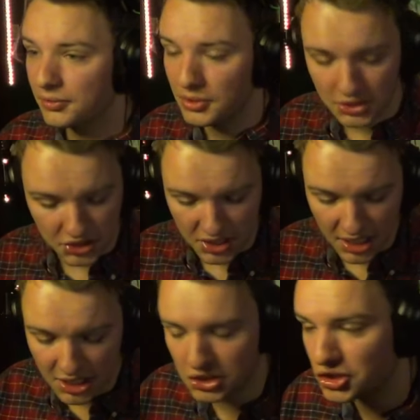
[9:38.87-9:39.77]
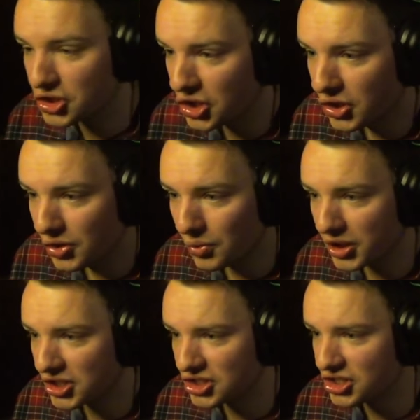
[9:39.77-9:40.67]
What's this?
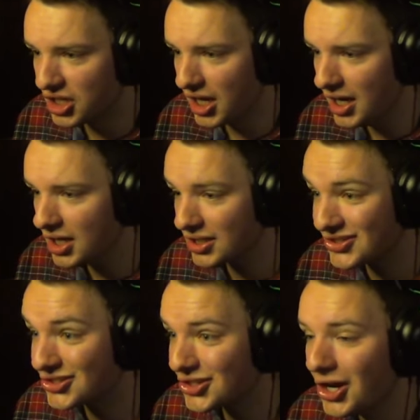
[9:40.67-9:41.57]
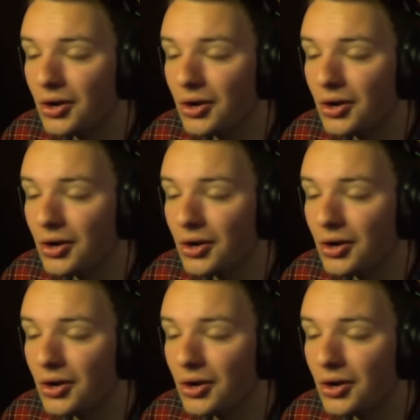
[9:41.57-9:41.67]
What is this?